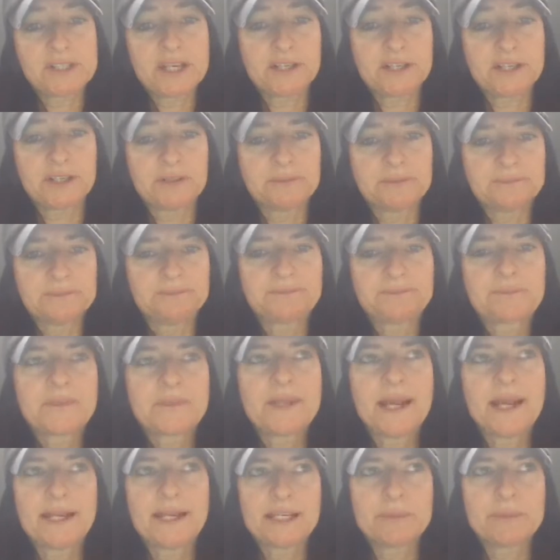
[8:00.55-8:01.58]
tell you,
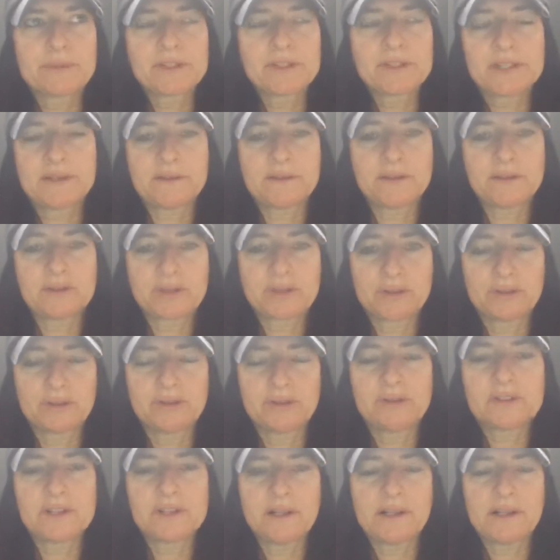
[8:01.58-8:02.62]
90% of those
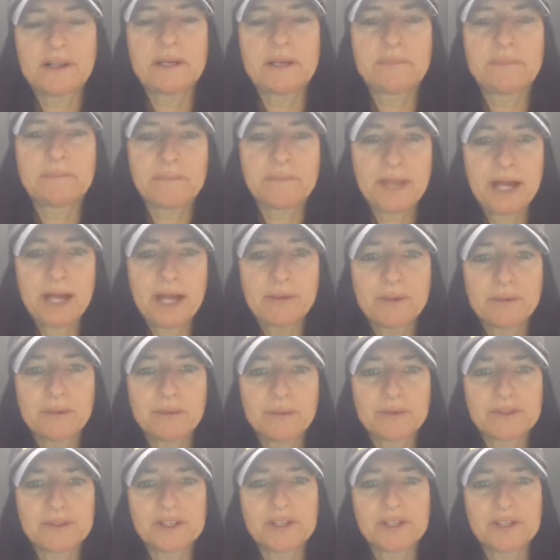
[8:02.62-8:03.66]
girls all had cowboy
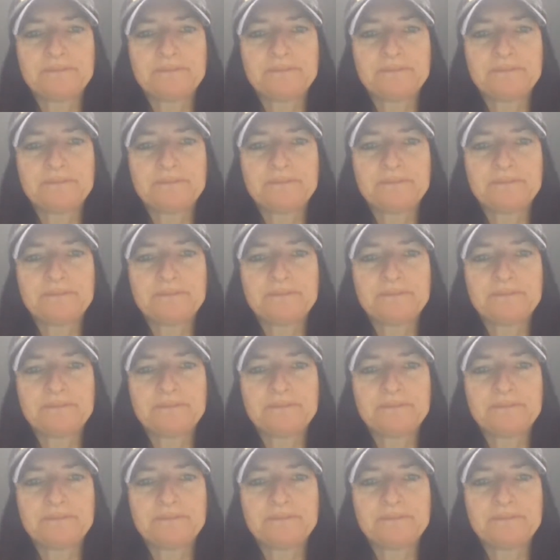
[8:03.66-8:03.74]
boots